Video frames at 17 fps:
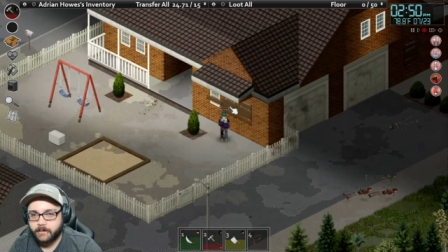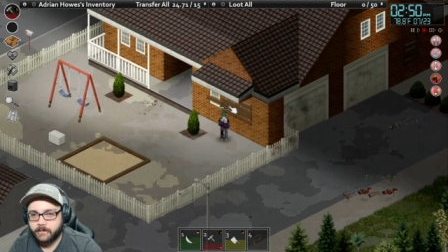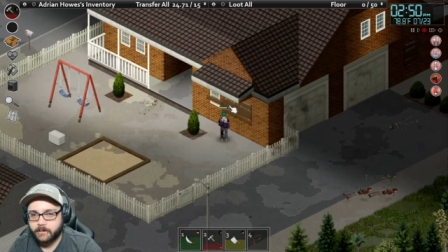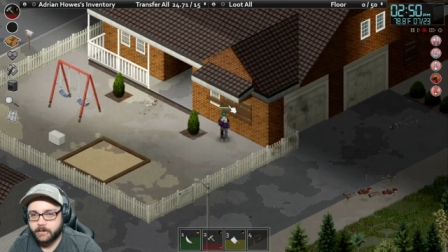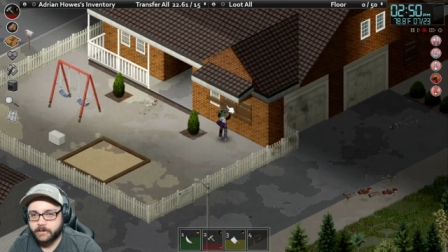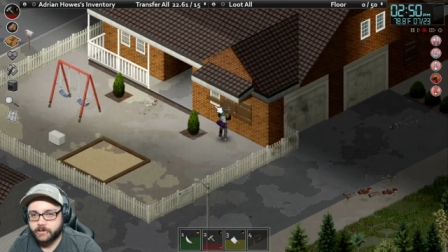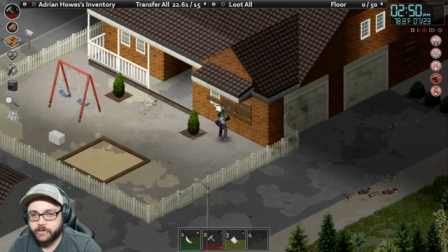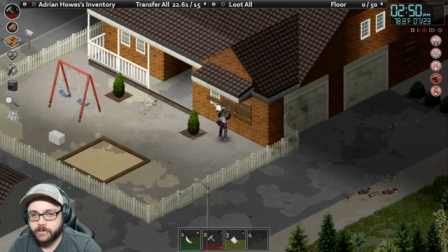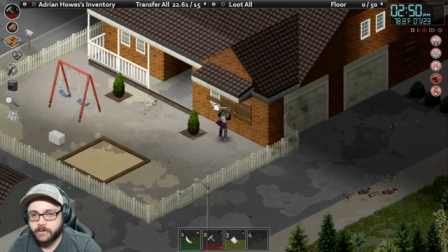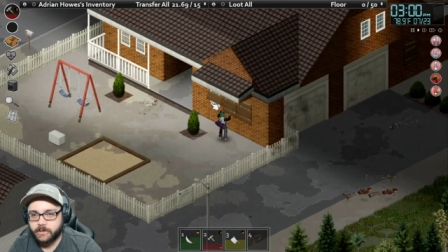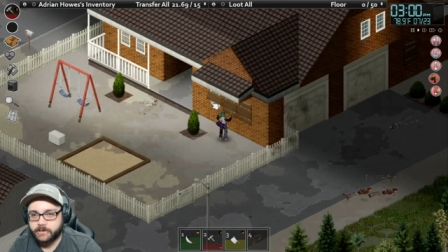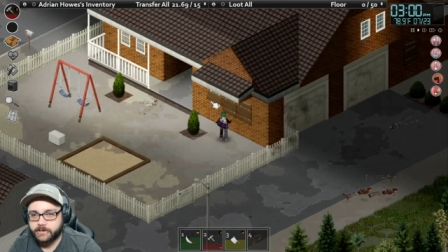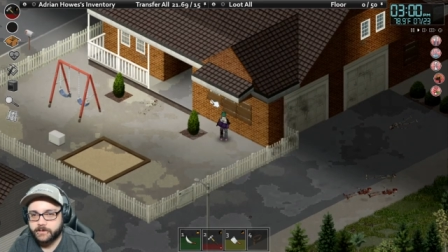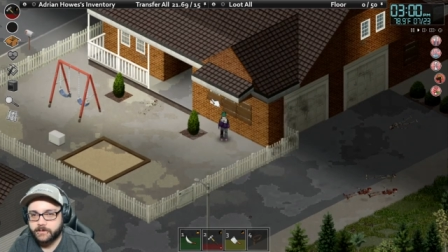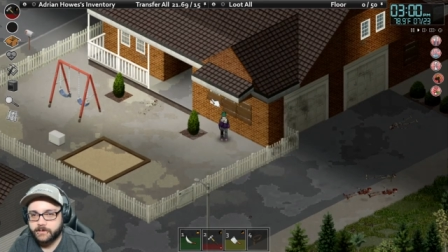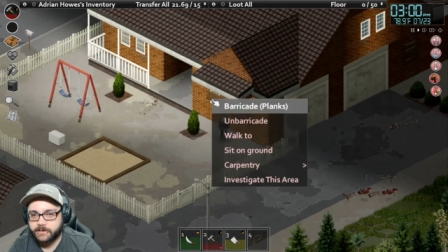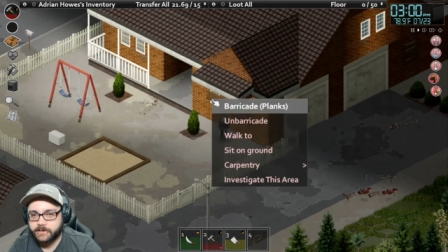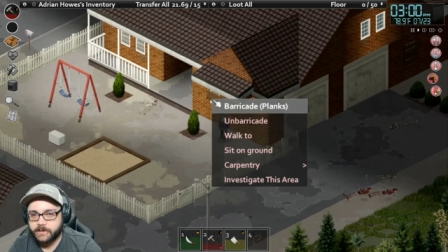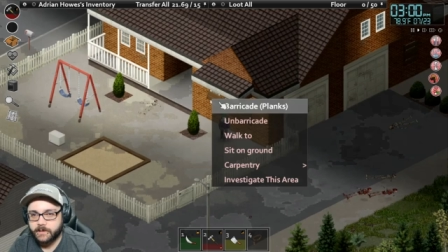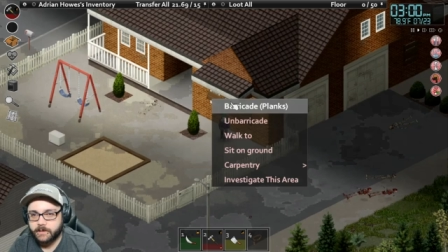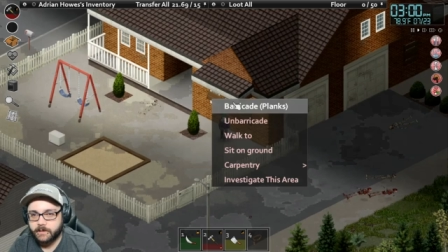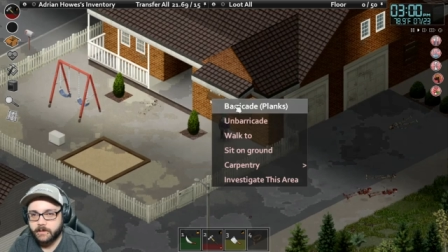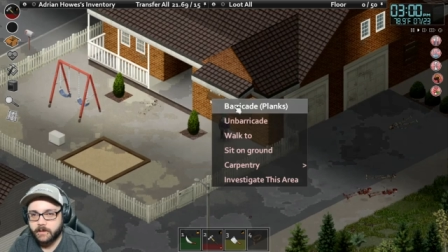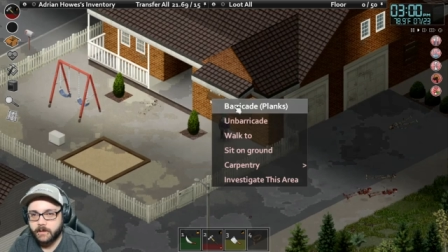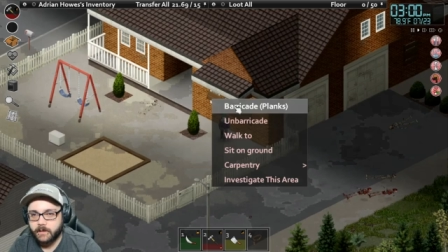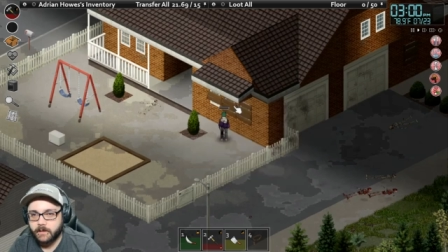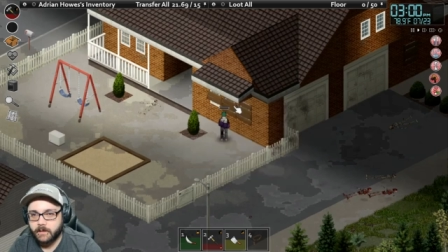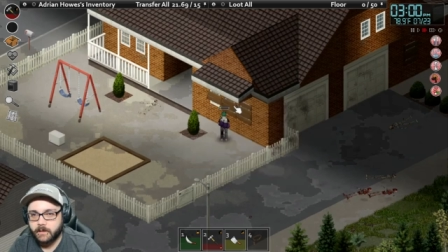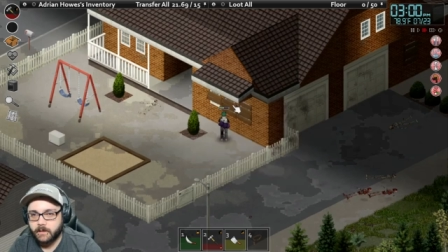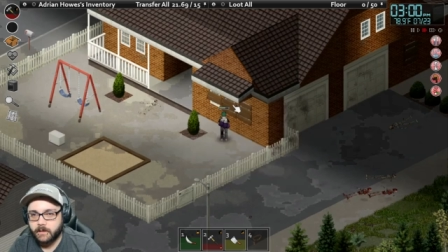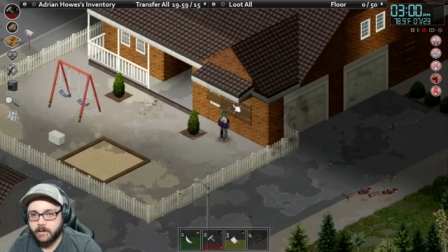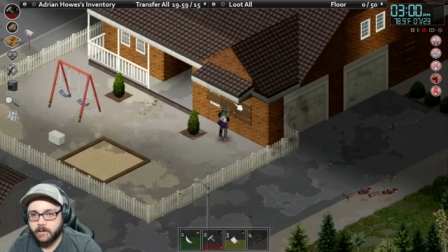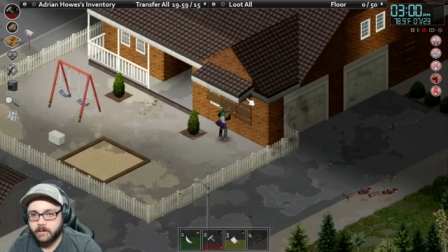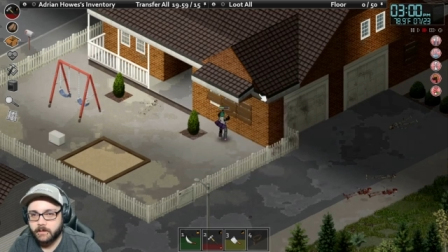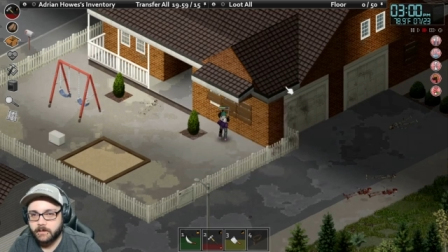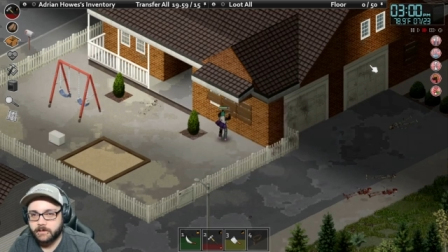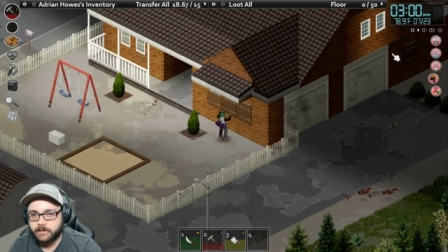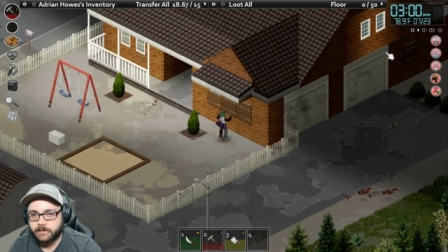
I should also set an